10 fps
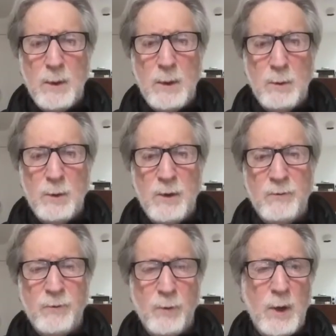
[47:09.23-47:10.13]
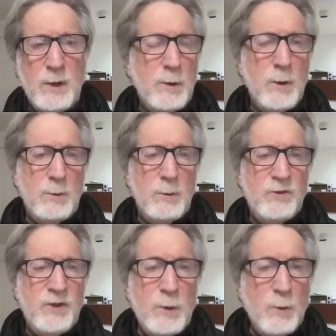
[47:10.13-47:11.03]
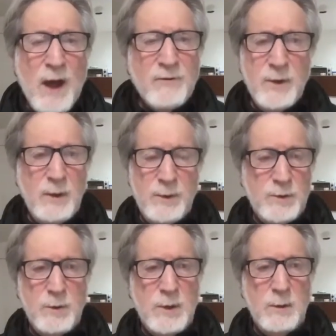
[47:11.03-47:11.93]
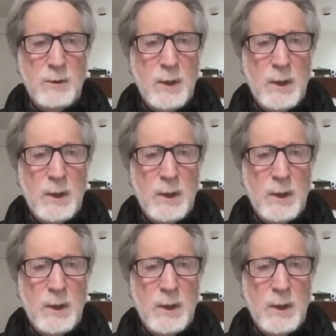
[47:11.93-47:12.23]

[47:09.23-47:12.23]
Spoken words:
You can infer it. You don't see gravity, but you can